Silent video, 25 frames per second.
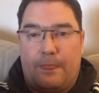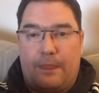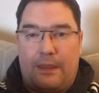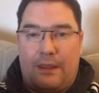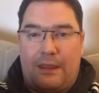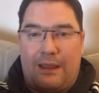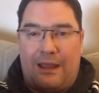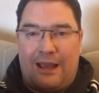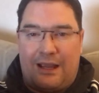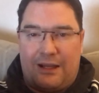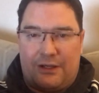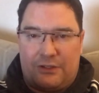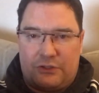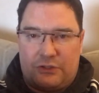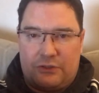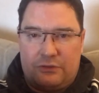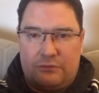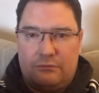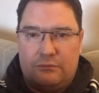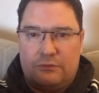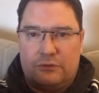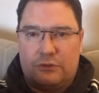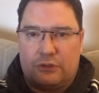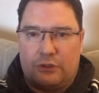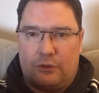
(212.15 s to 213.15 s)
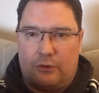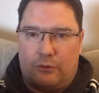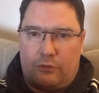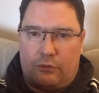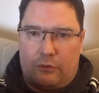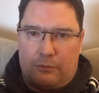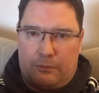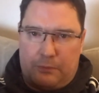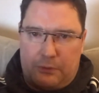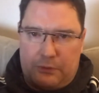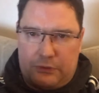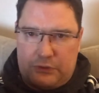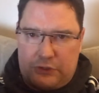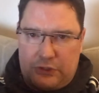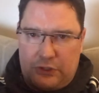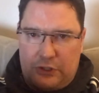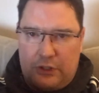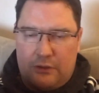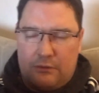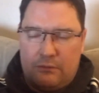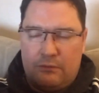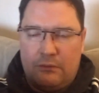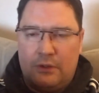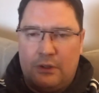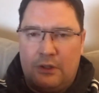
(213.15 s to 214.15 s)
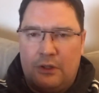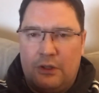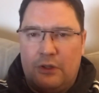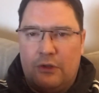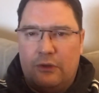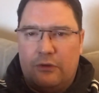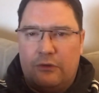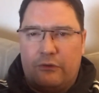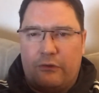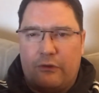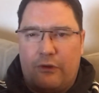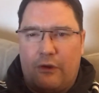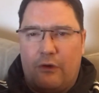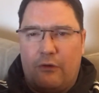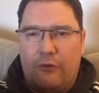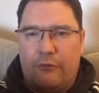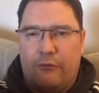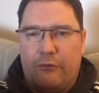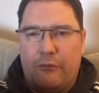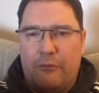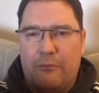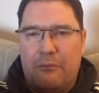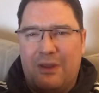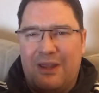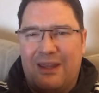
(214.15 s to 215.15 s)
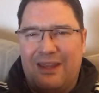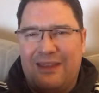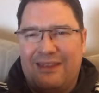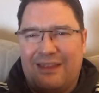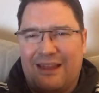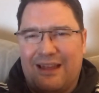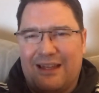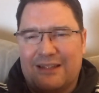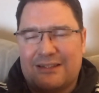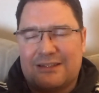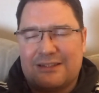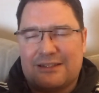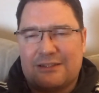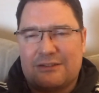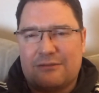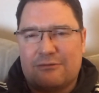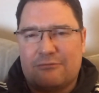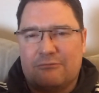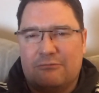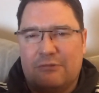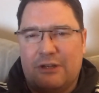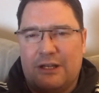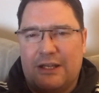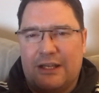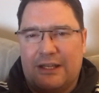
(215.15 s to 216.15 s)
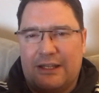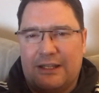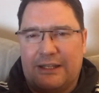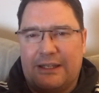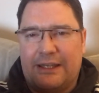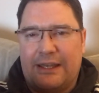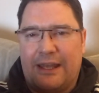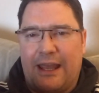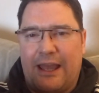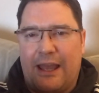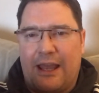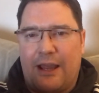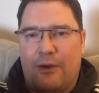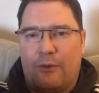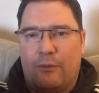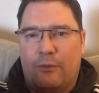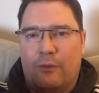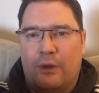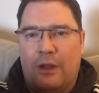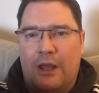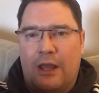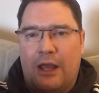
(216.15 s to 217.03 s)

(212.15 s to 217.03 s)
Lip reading: action? So the pursue. So for me, that's really now